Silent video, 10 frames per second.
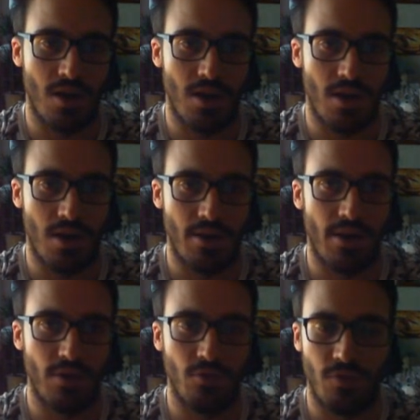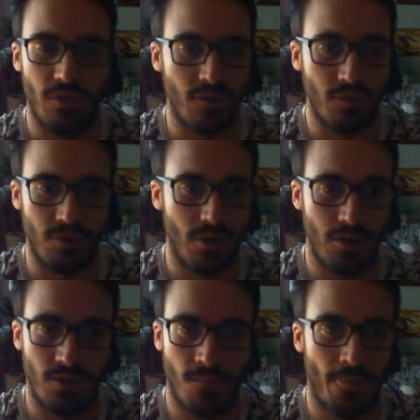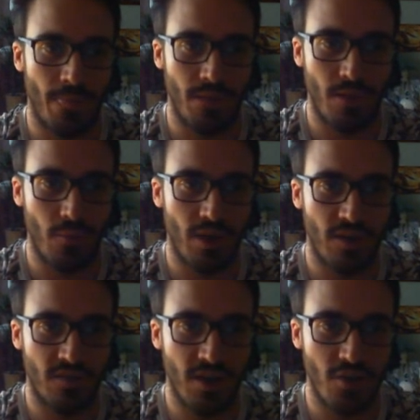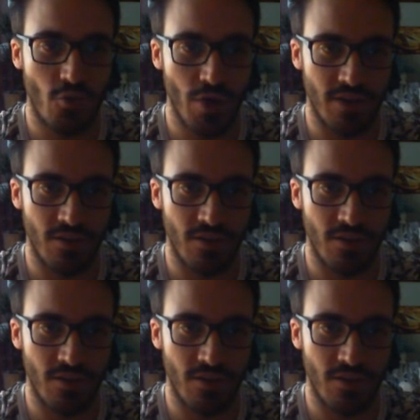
I don't think so. Okay. Then we got Stick Grid.